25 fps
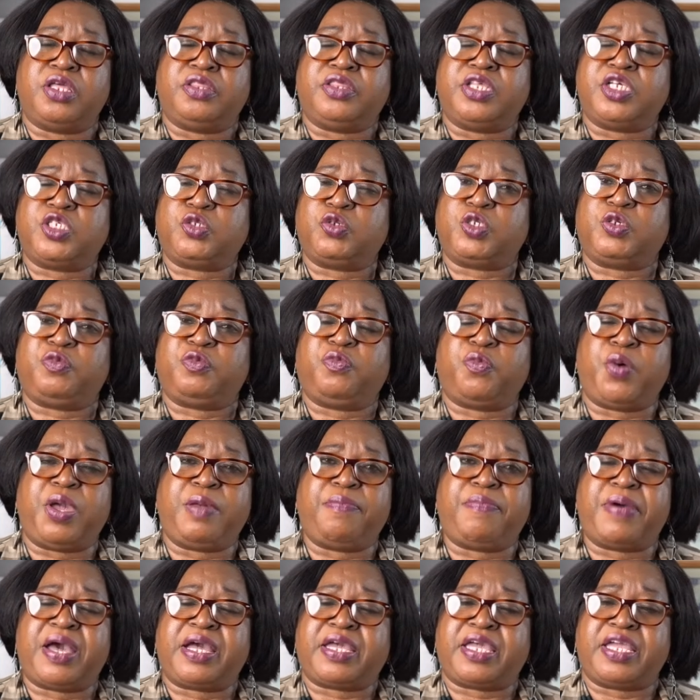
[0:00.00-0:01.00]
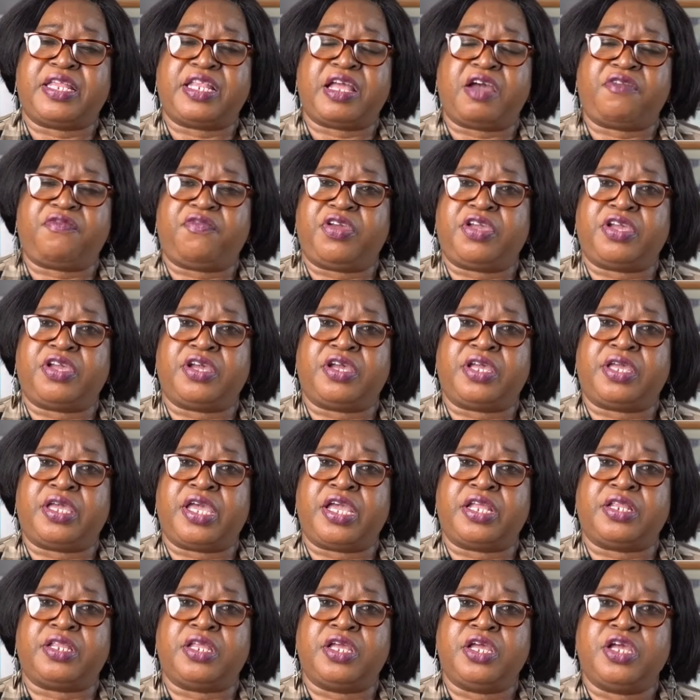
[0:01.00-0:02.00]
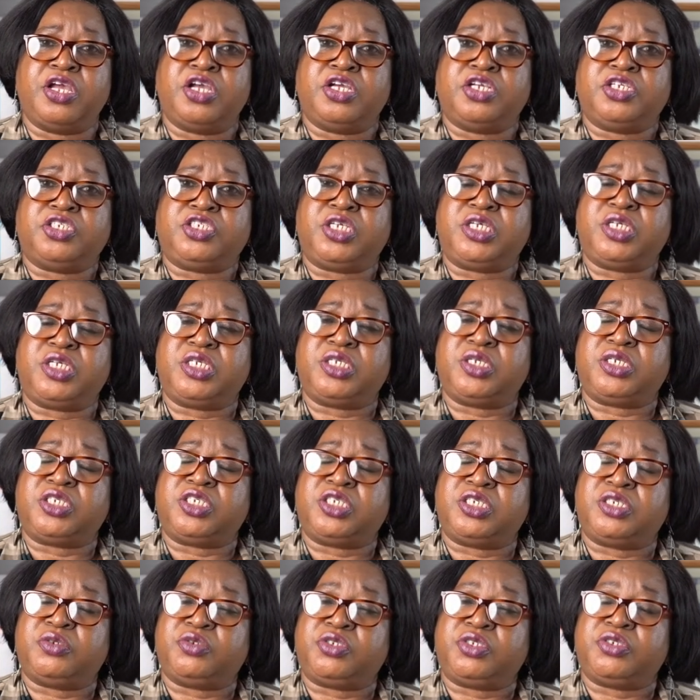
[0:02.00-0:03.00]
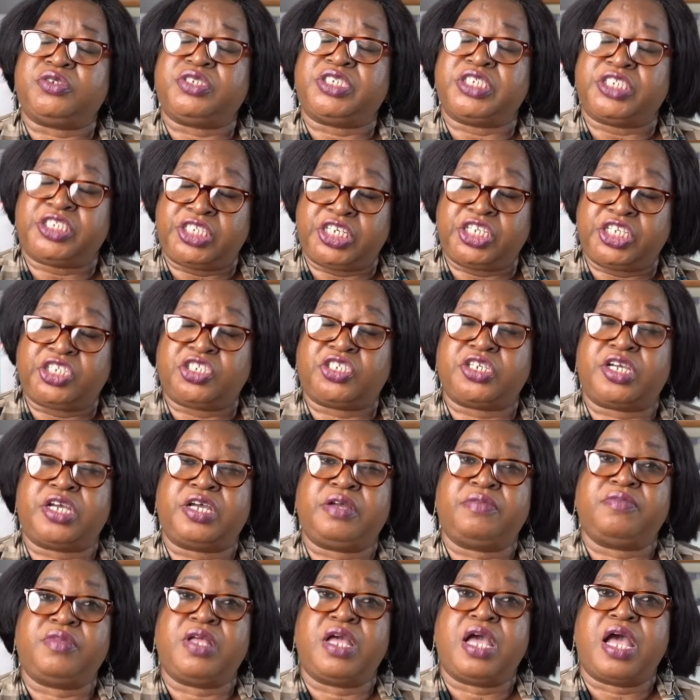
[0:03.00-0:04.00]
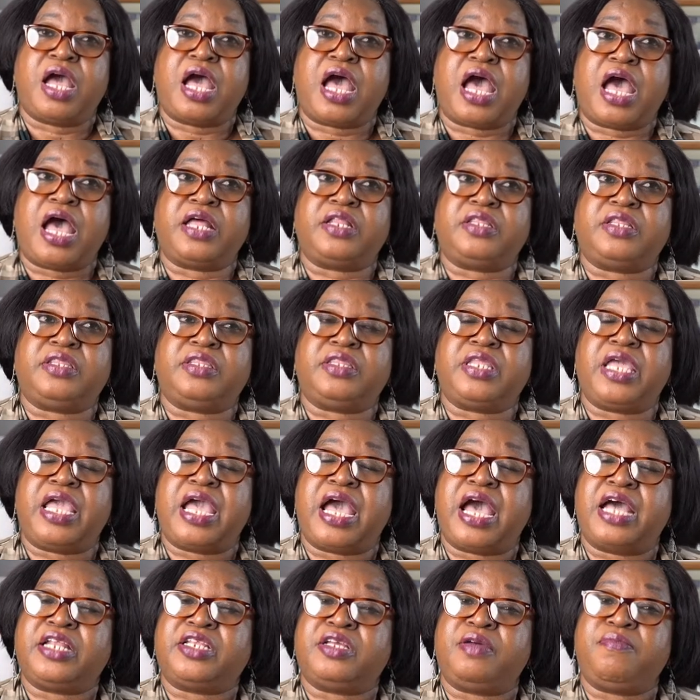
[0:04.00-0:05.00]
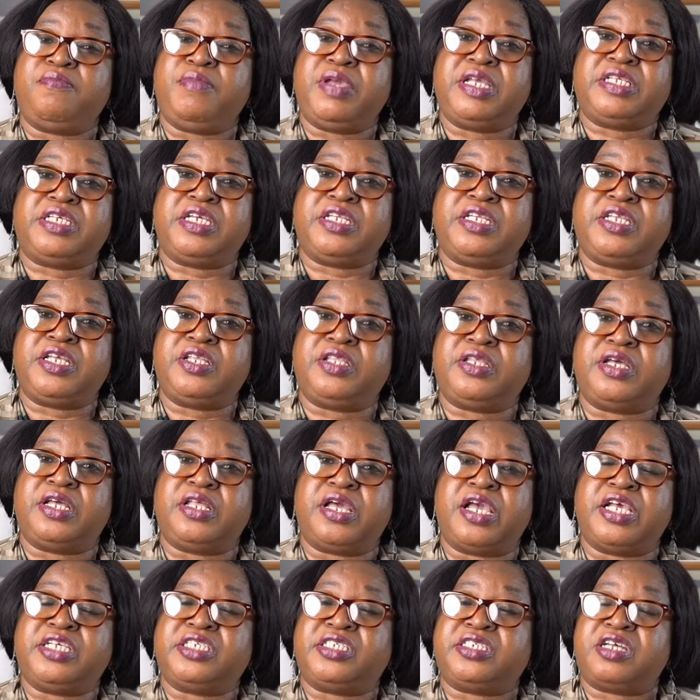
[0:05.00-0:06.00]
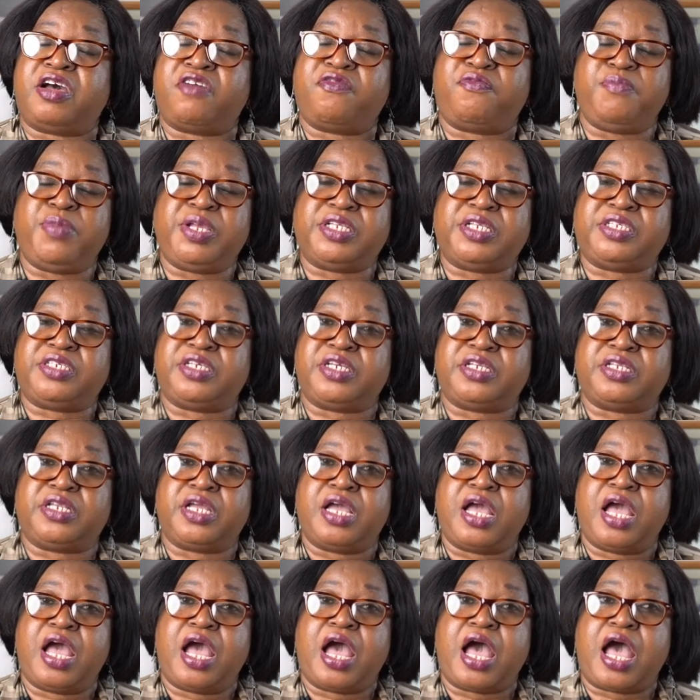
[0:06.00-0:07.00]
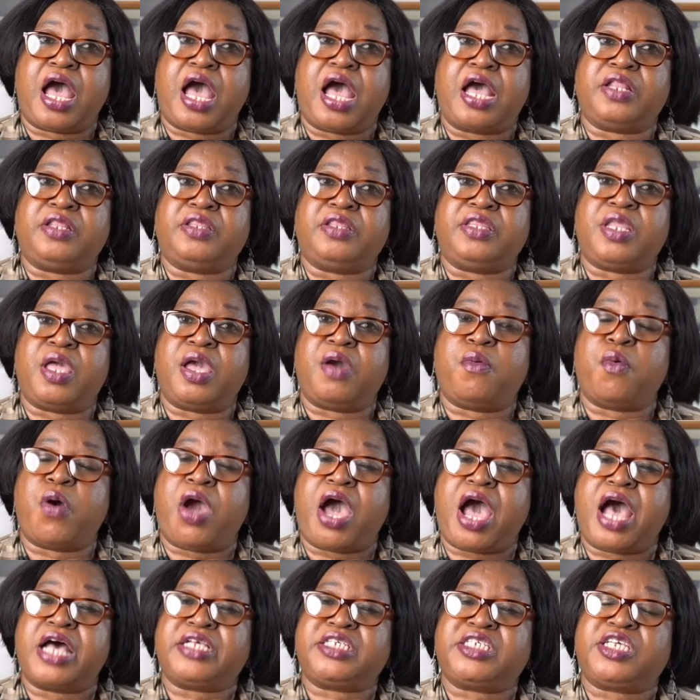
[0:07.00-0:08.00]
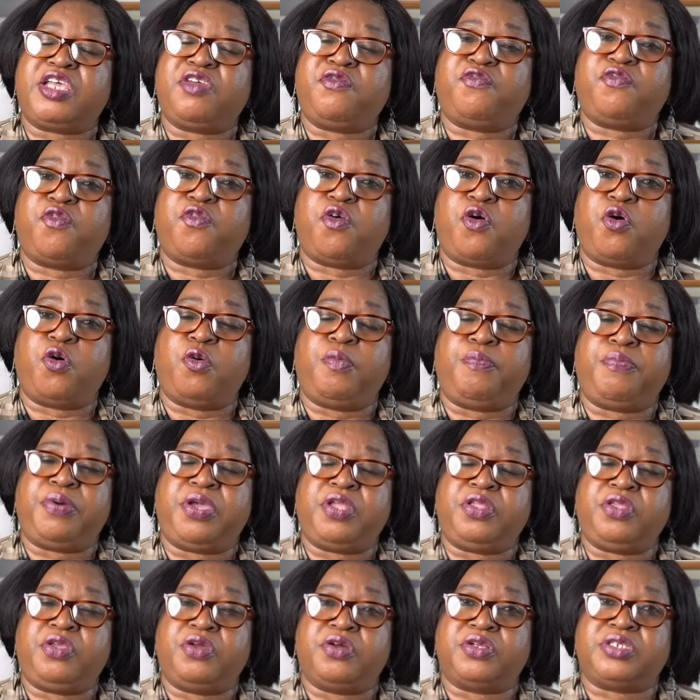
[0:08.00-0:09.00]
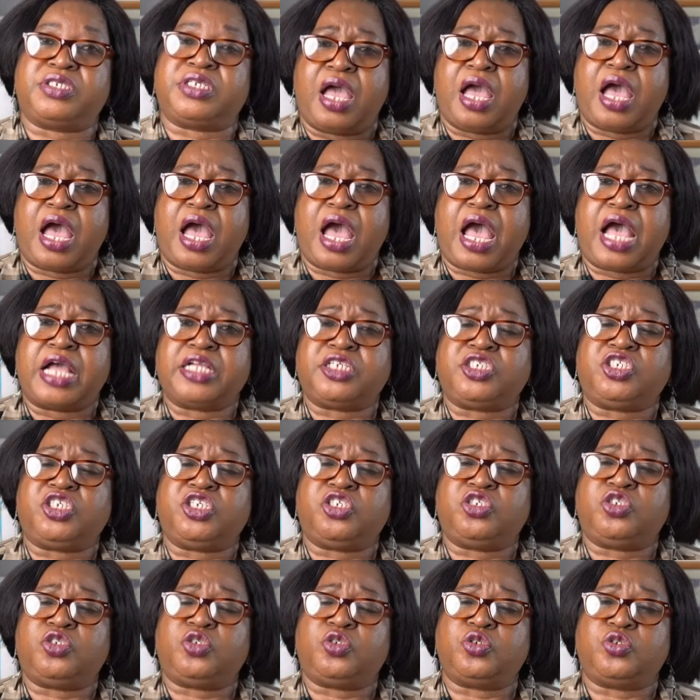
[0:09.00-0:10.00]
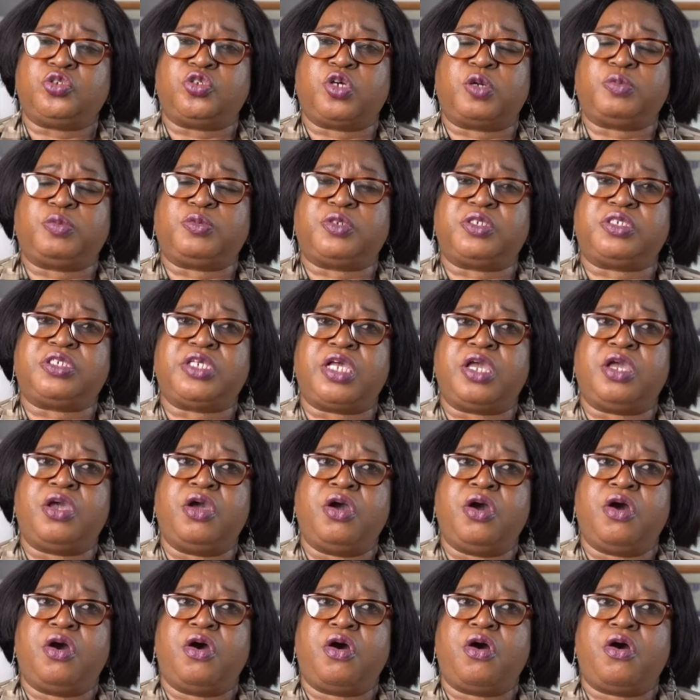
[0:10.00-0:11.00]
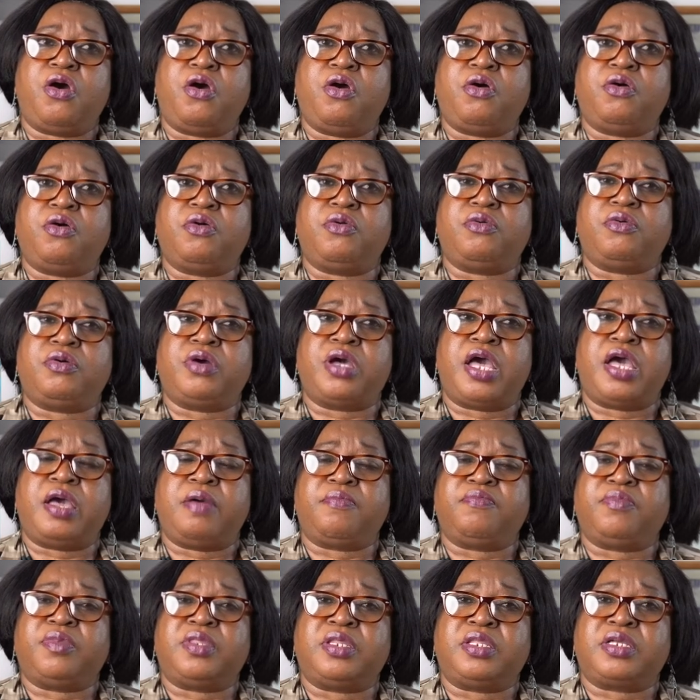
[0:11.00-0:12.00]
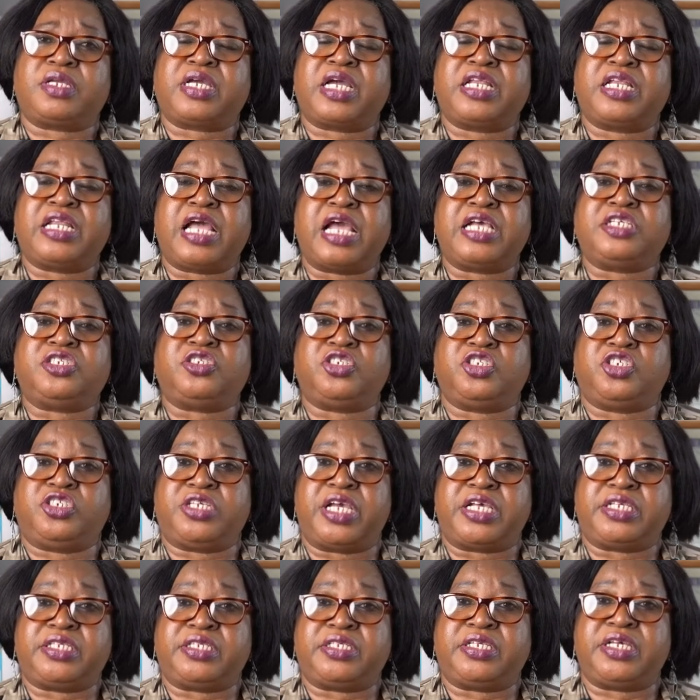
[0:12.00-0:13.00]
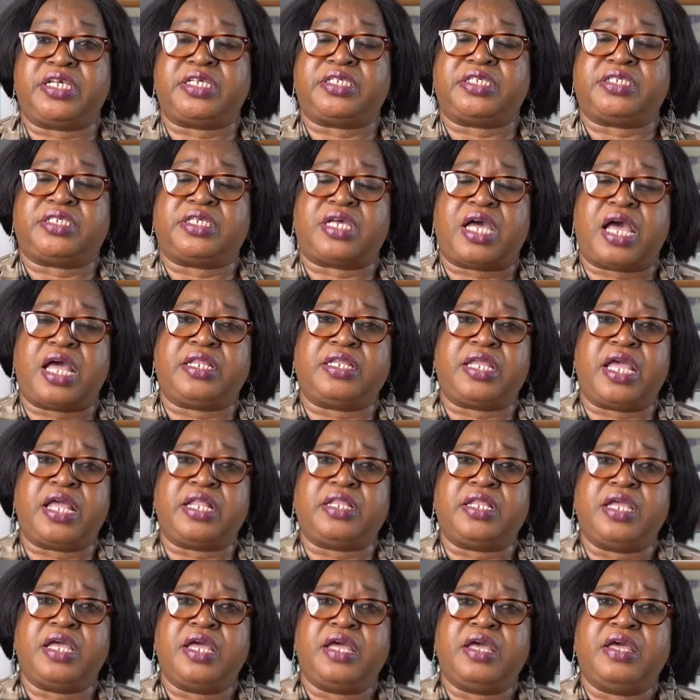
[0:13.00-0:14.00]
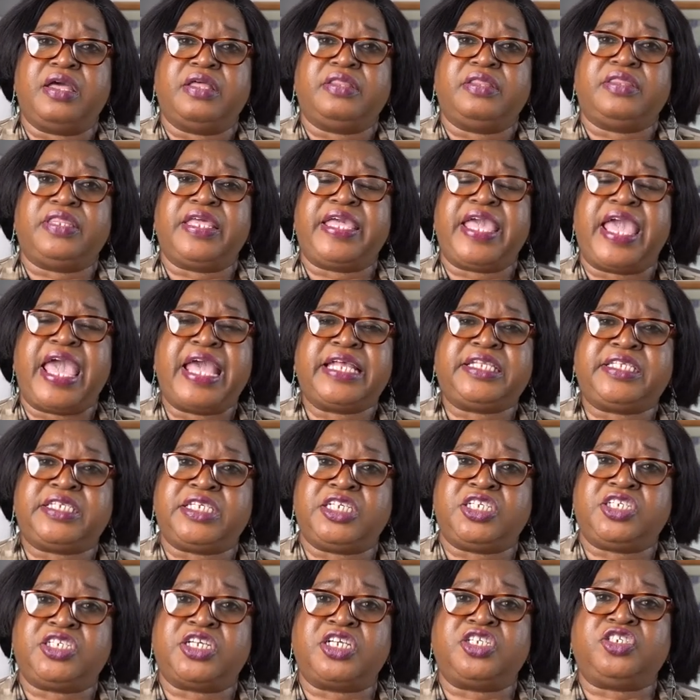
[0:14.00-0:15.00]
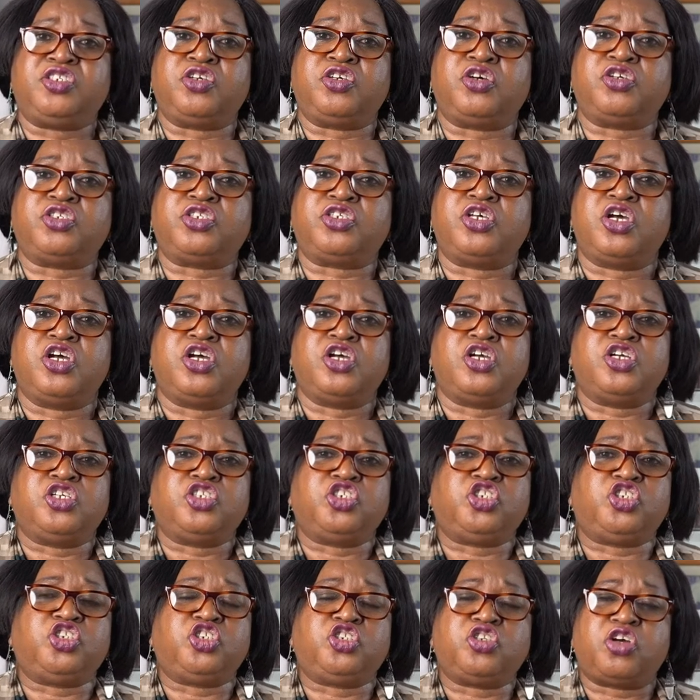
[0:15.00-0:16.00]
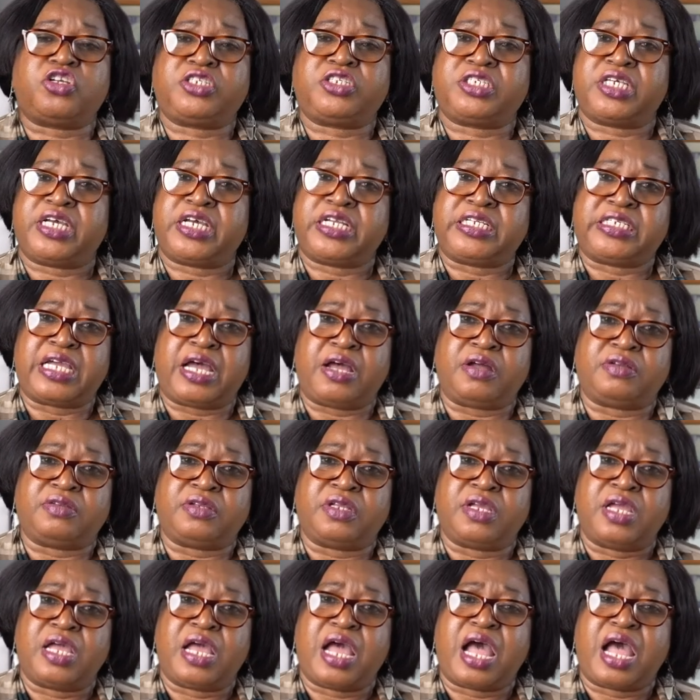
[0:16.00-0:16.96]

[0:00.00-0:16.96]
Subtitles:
This was way back in Africa again. She was a teacher, and they had a meeting, a staff meeting, and they were asking for opinions. And she stood up to say, can I suggest this? And then the head teacher just shut her down.